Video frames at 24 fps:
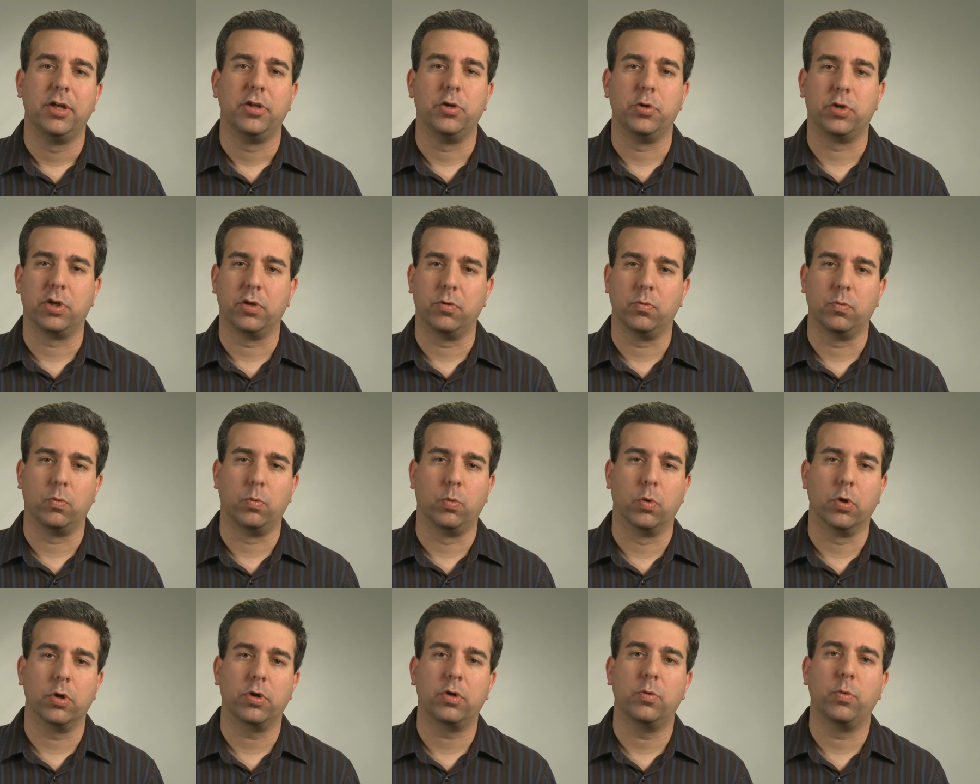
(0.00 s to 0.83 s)
You can
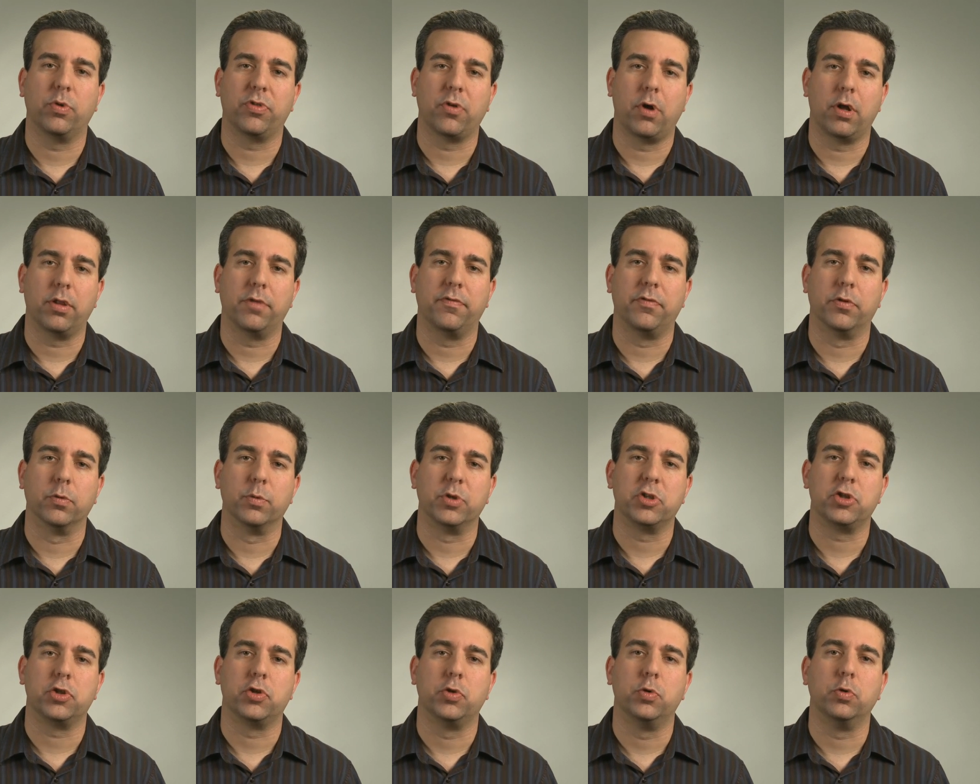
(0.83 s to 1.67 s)
work with all of the
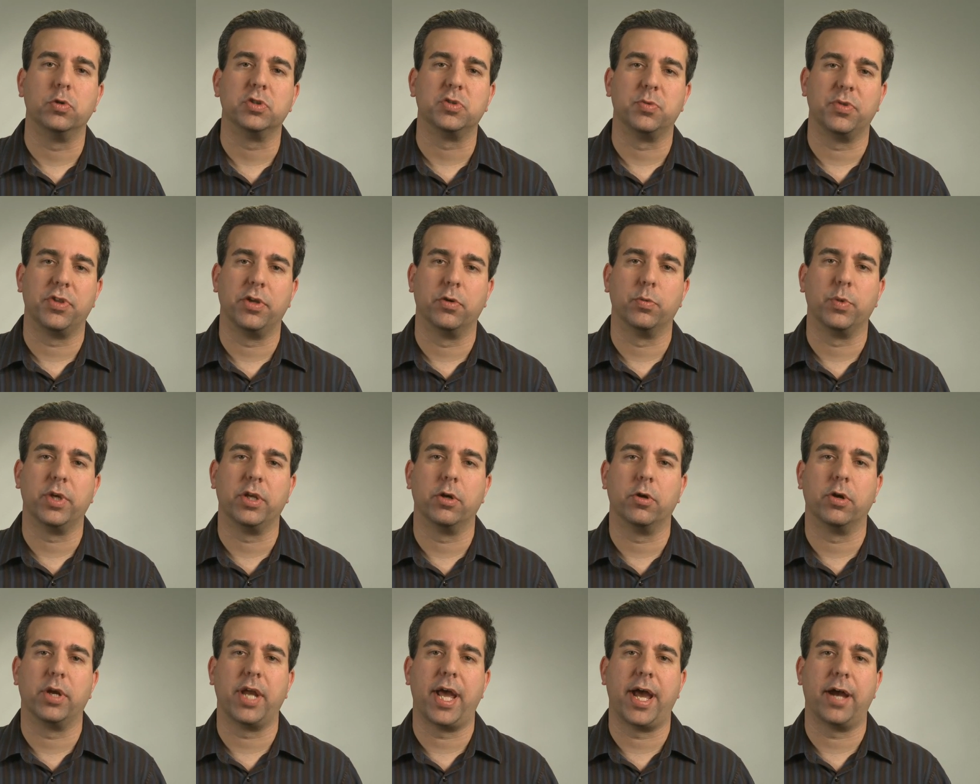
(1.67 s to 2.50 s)
rich tools within
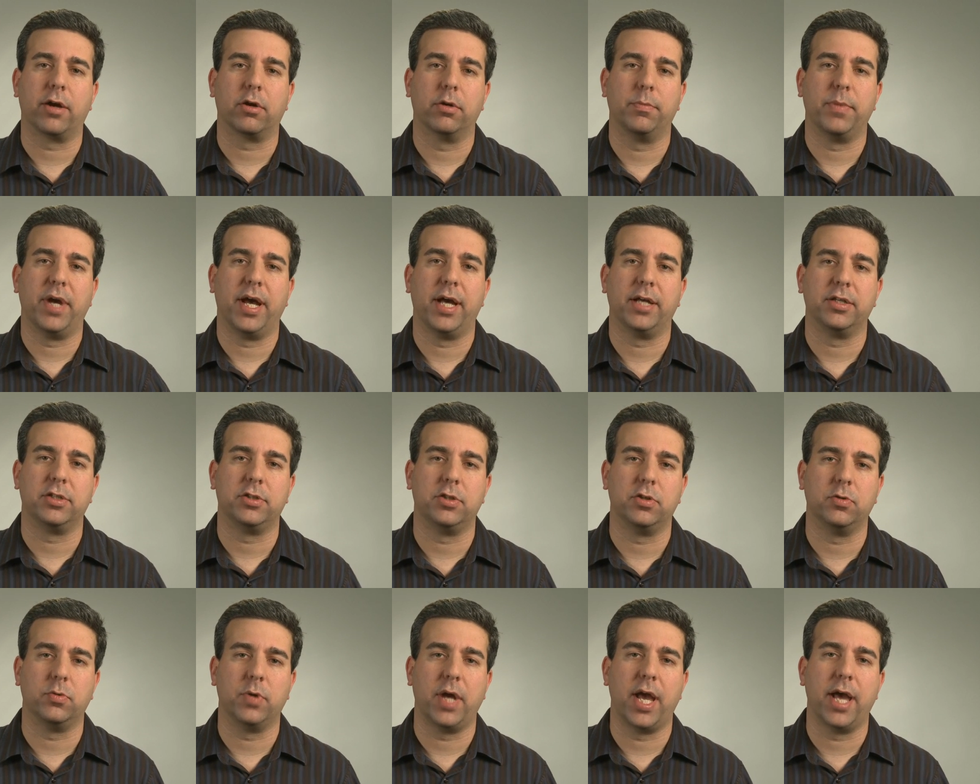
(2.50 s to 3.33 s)
Reader and Acrobat
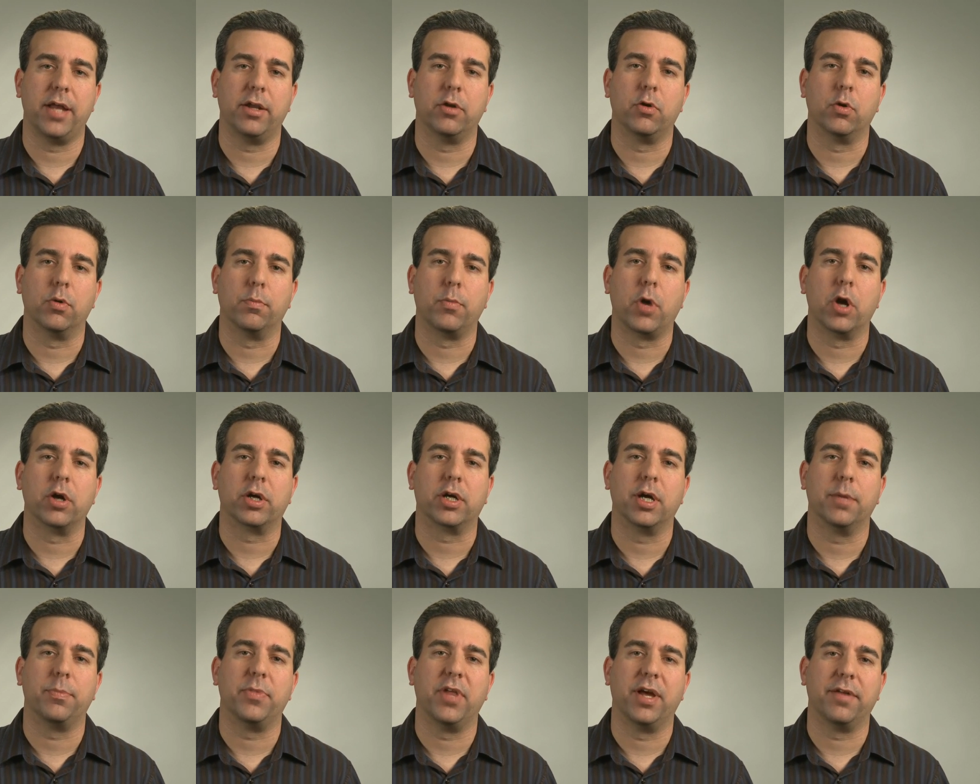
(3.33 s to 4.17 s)
to edit or
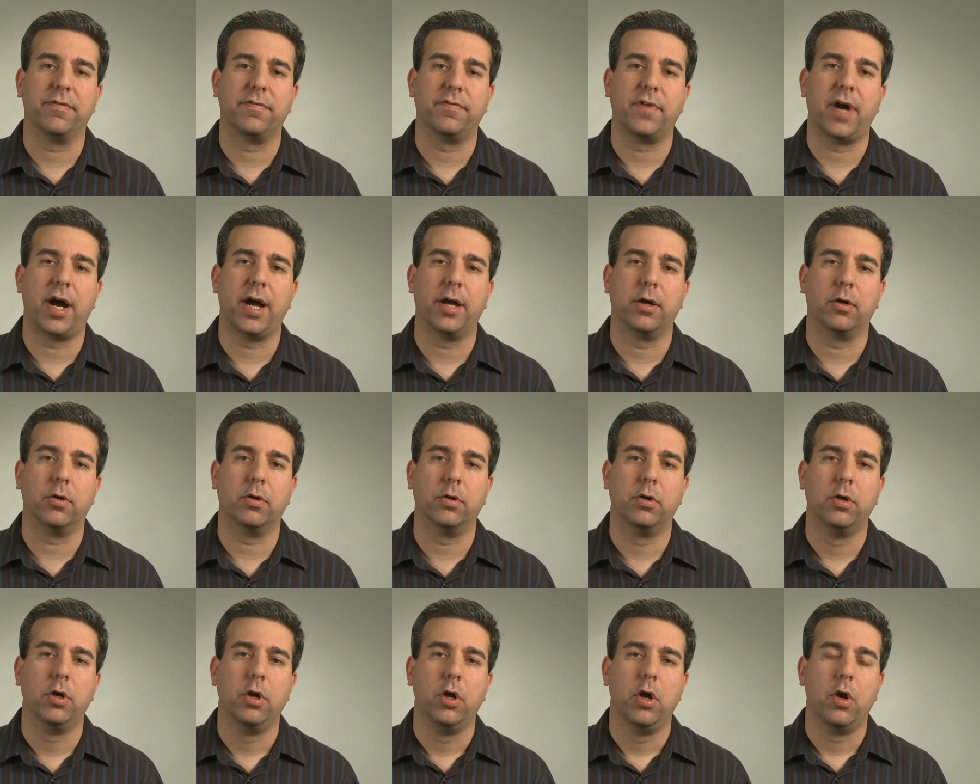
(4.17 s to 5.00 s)
mark up that
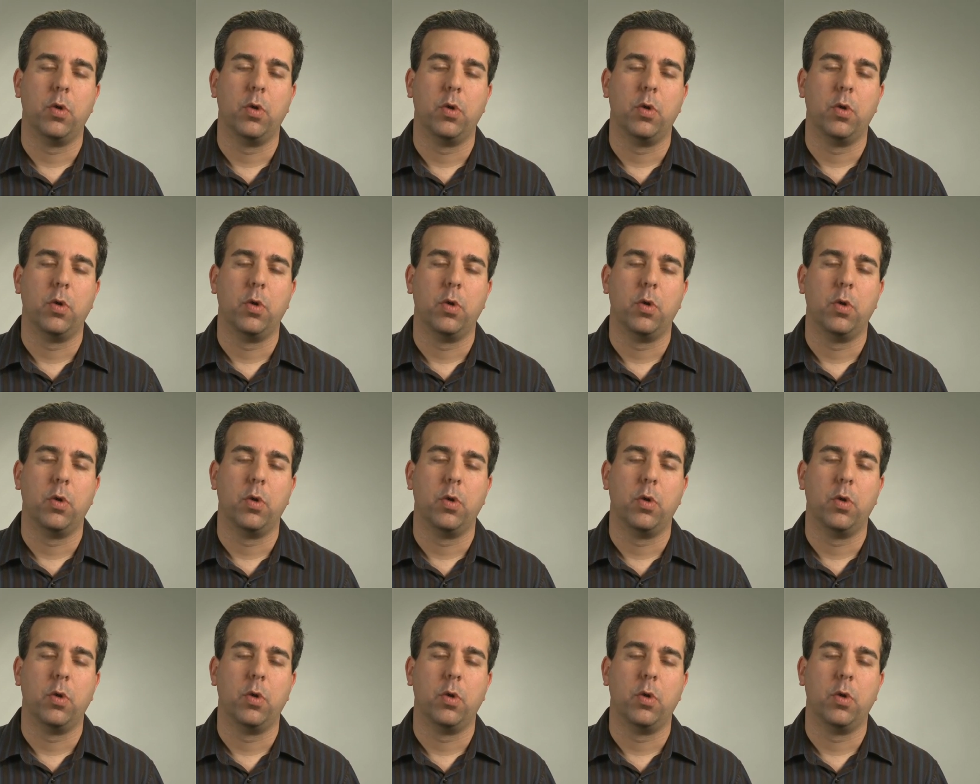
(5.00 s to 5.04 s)
file.